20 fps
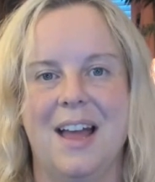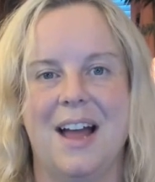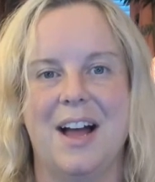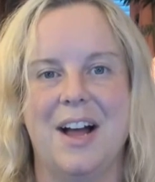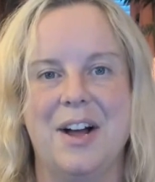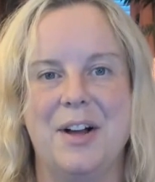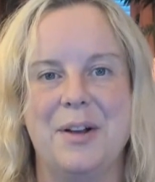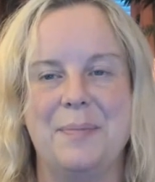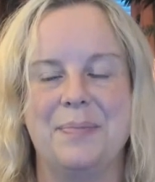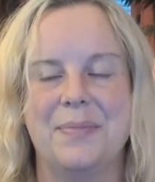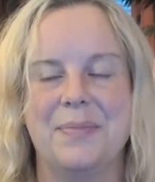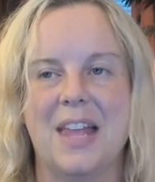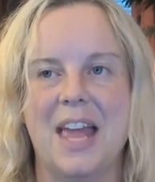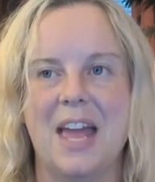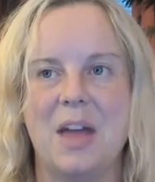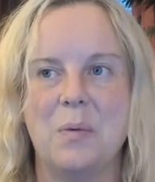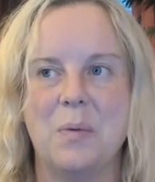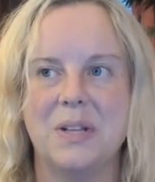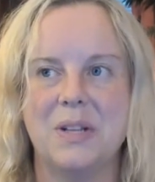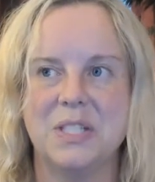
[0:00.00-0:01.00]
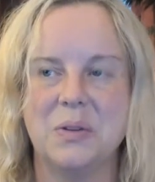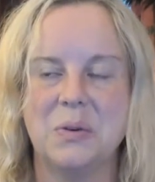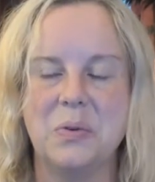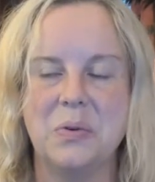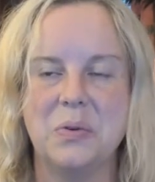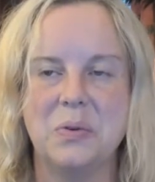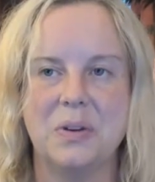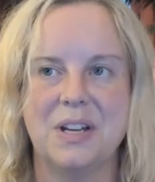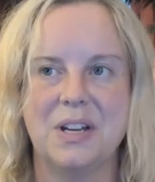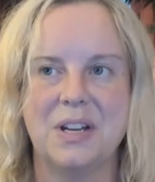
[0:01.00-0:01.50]
And what's
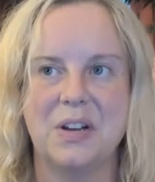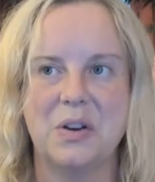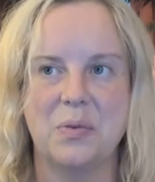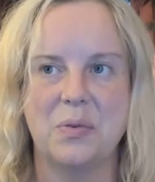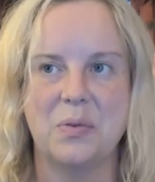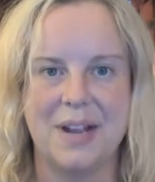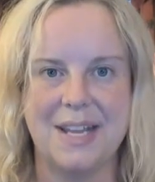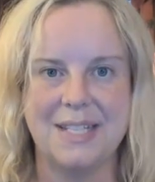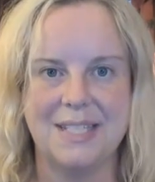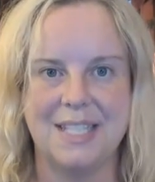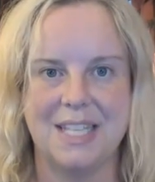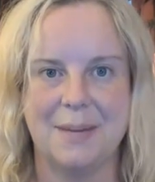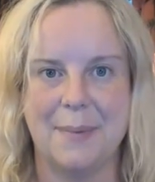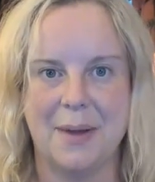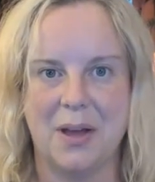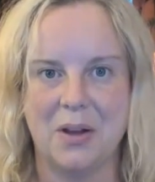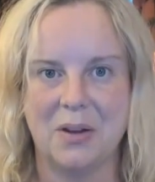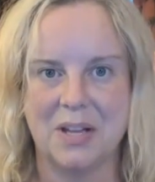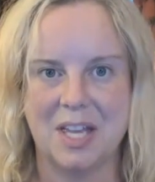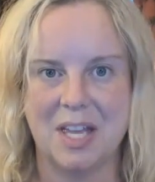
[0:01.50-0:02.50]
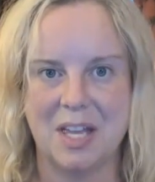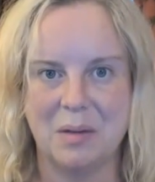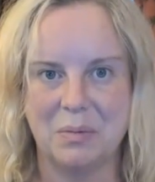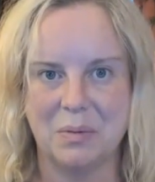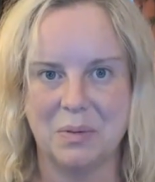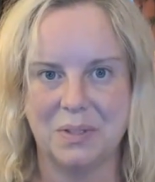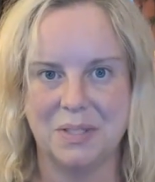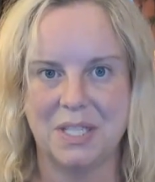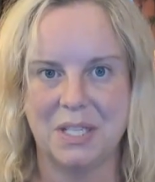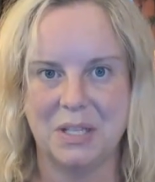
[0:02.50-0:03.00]
so crazy about
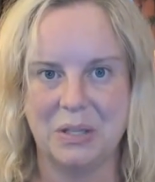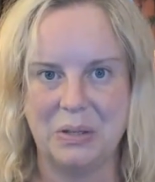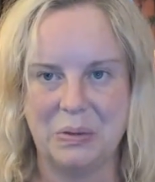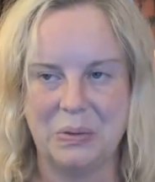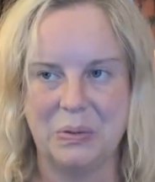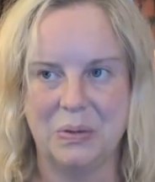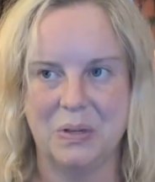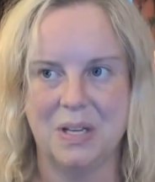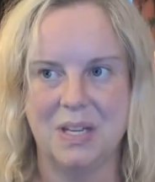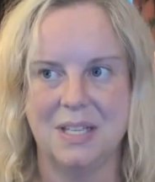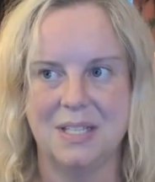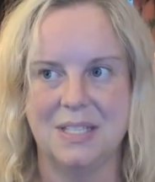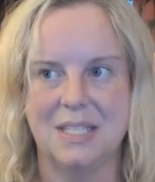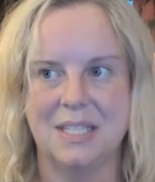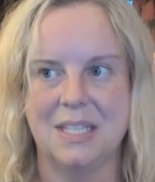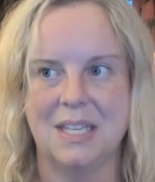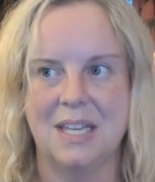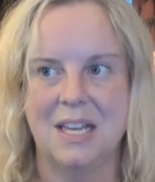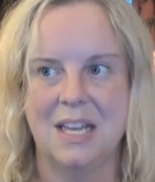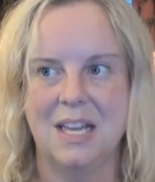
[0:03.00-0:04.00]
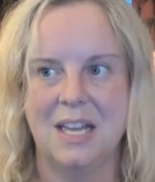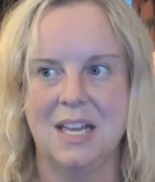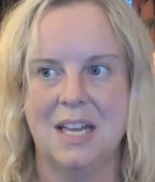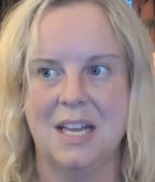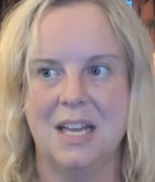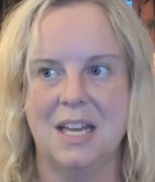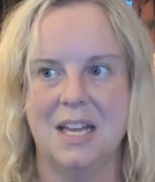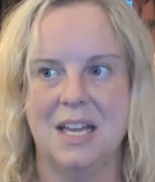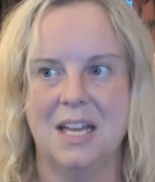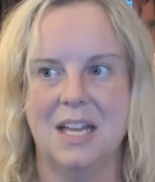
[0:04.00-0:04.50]
kibble too is
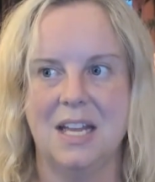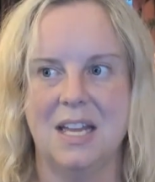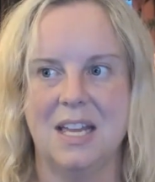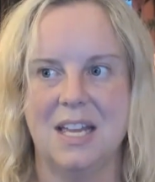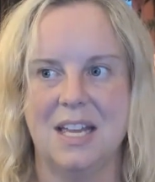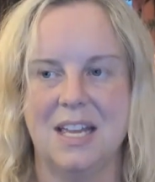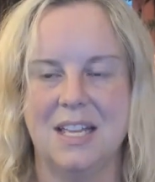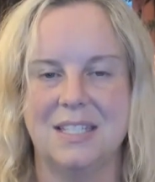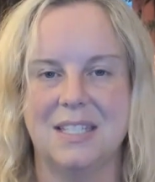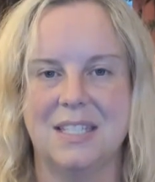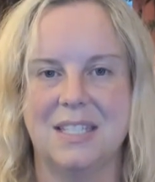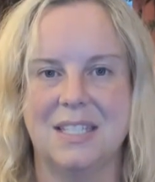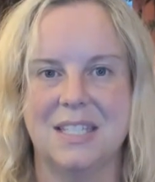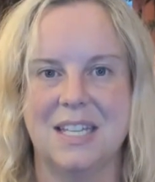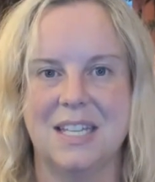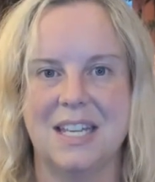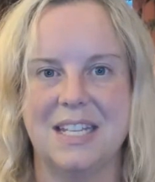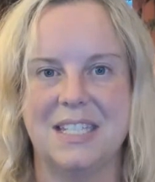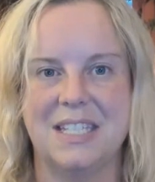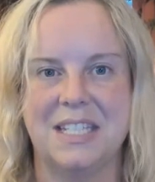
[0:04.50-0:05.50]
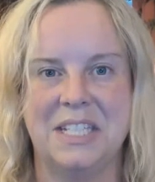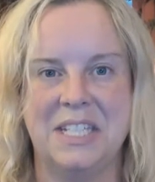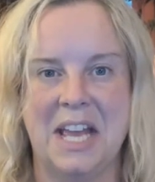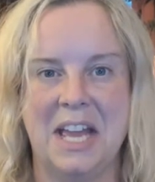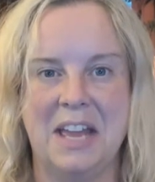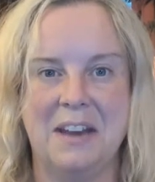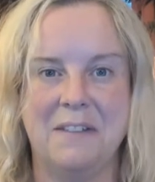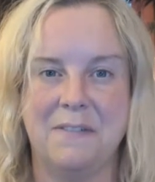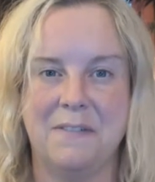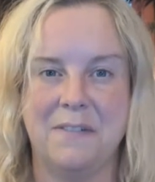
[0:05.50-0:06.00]
it's
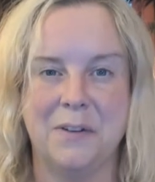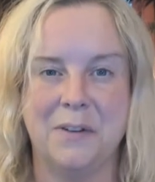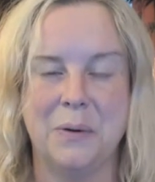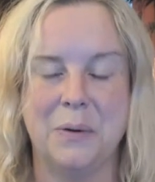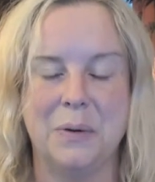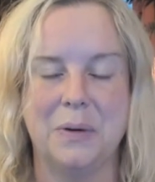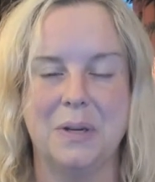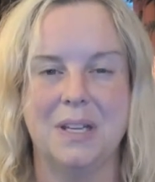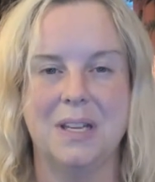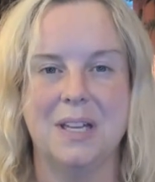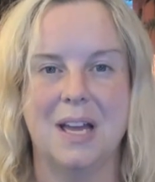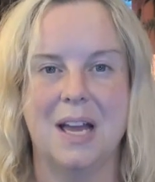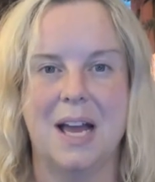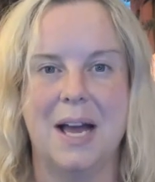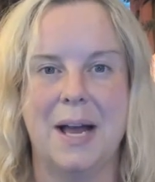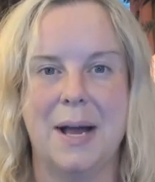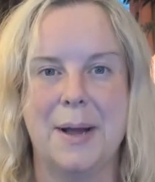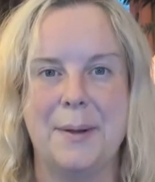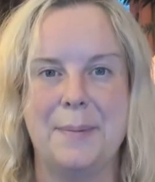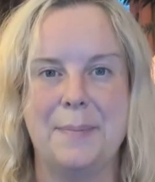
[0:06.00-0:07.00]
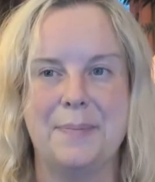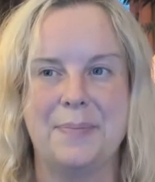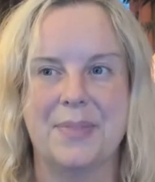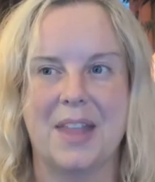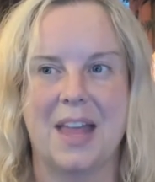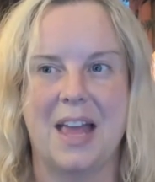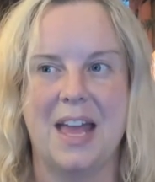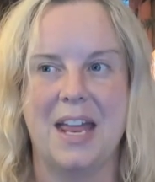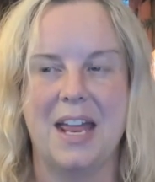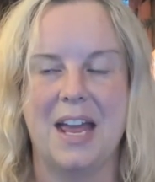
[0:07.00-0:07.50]
dead food.
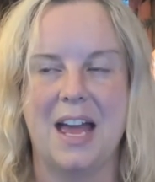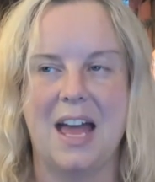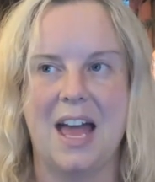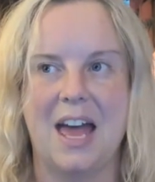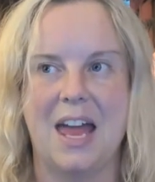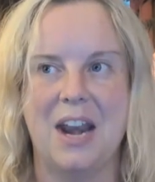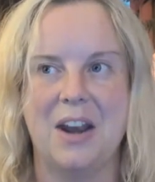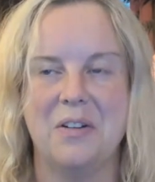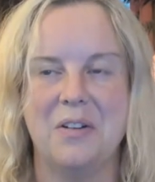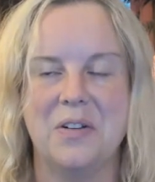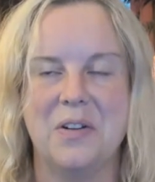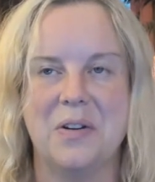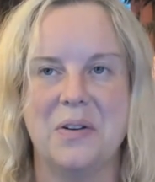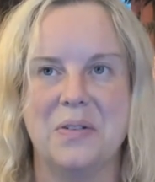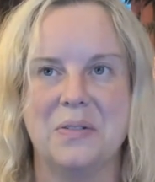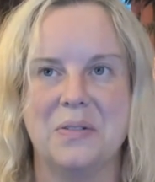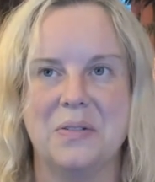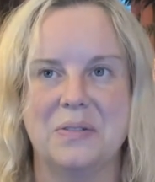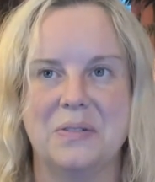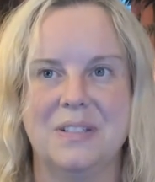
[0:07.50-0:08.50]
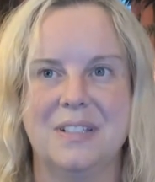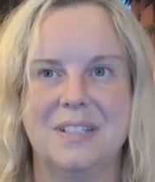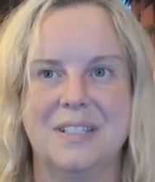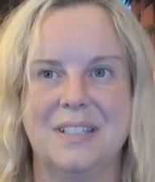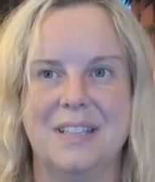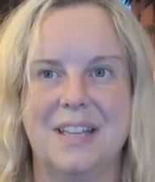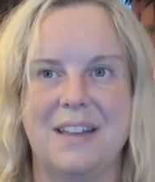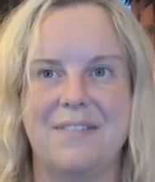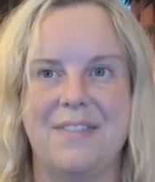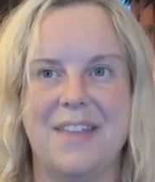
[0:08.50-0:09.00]
I don't know
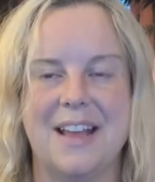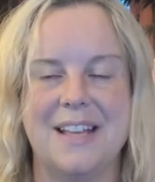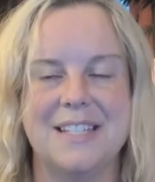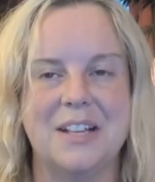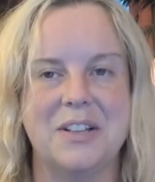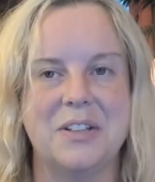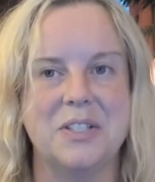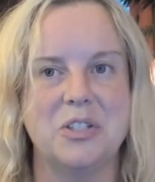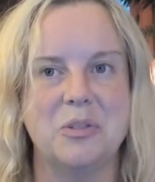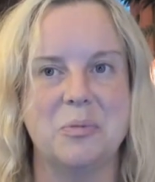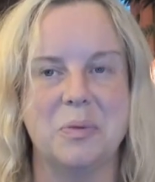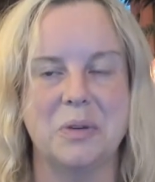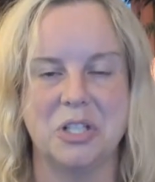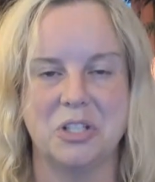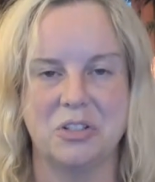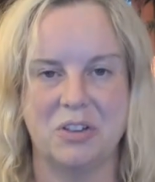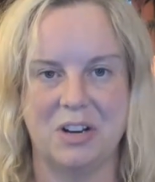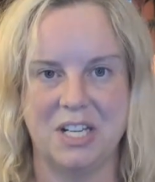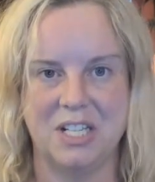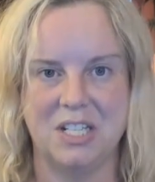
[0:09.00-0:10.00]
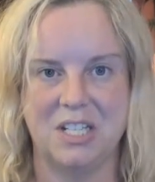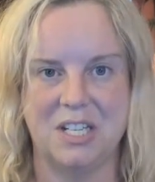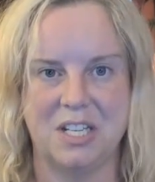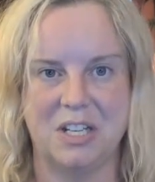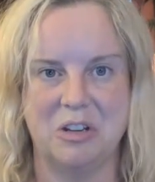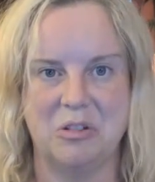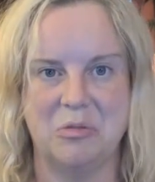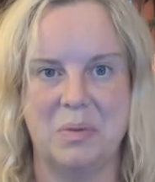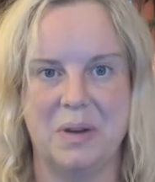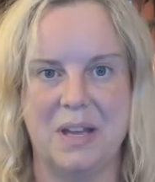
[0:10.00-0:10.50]
if that sounds super strange to
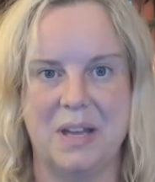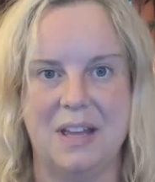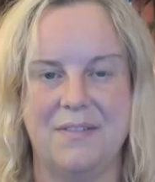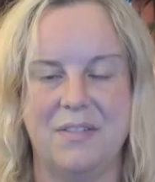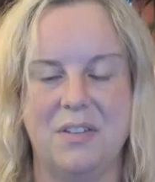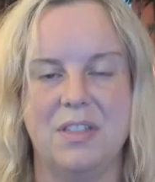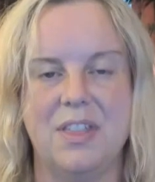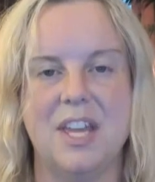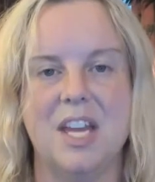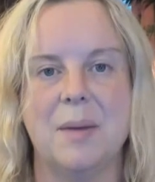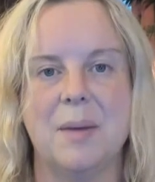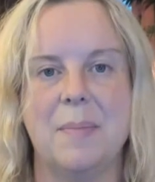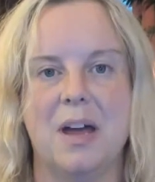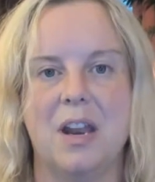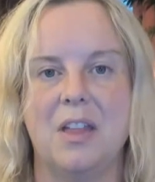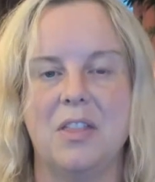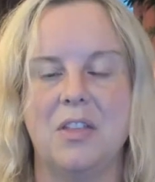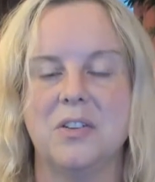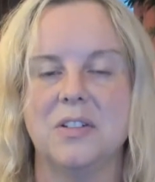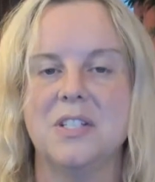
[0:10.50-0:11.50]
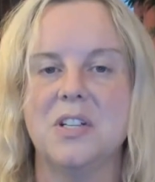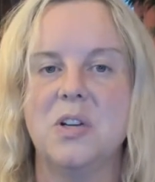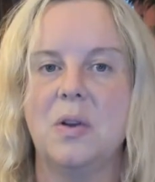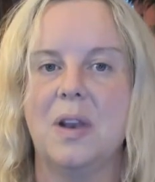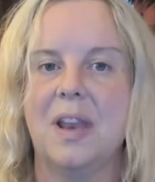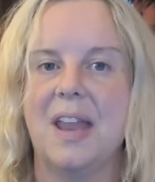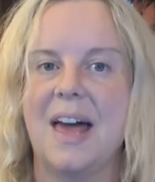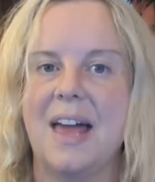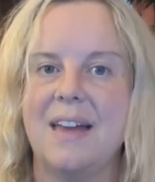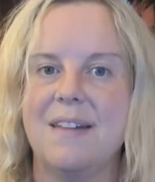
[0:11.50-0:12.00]
you, but if you think about it, there's no
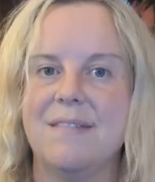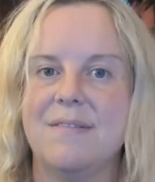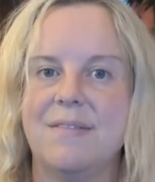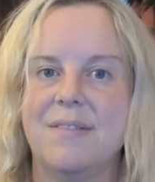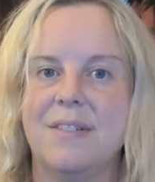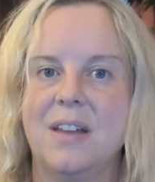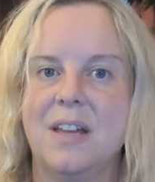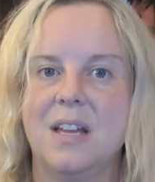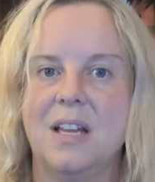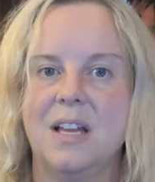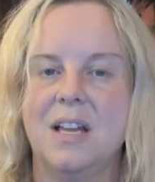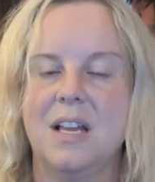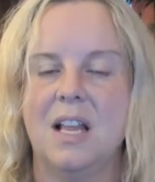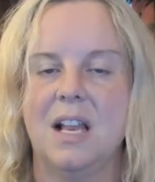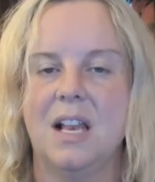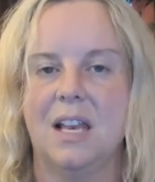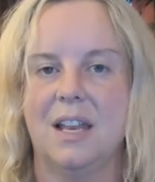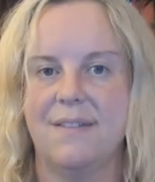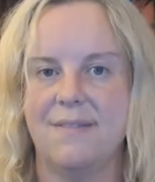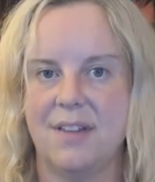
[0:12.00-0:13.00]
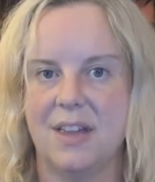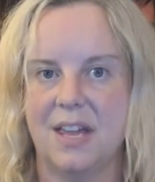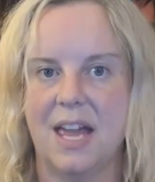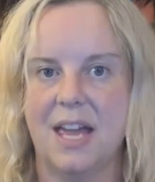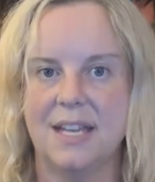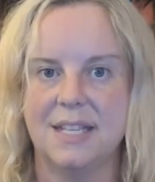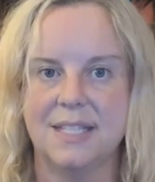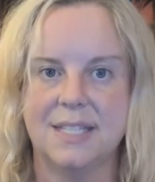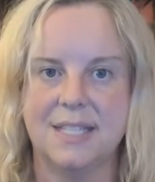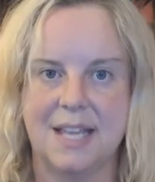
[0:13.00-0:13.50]
live living
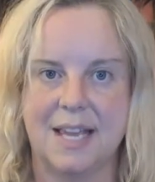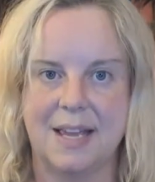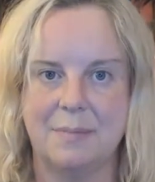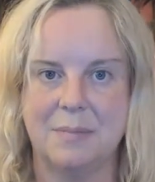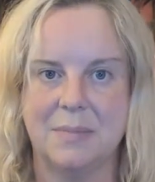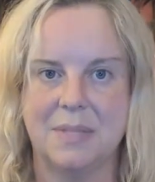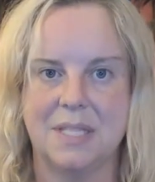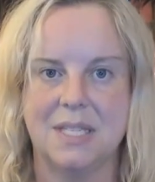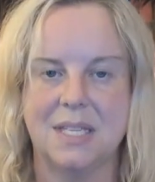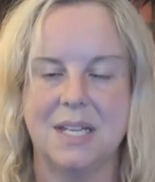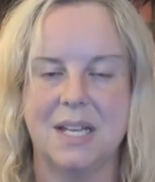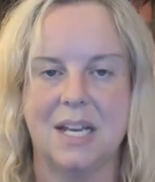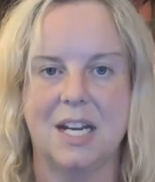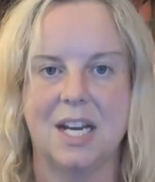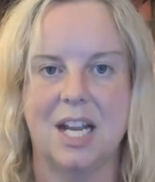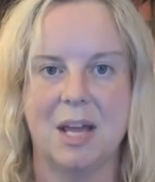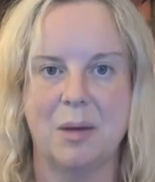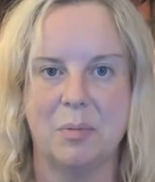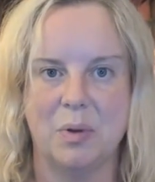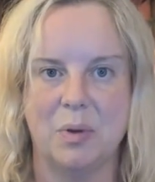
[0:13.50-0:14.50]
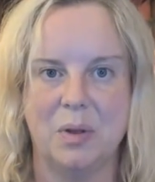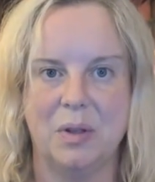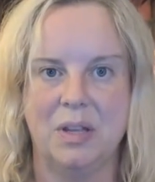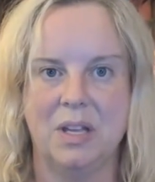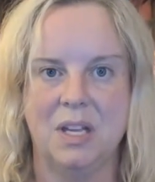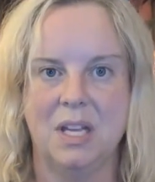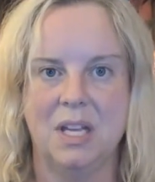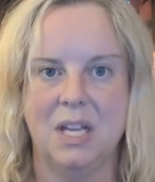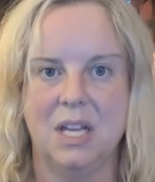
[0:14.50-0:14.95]
enzymes in kibble.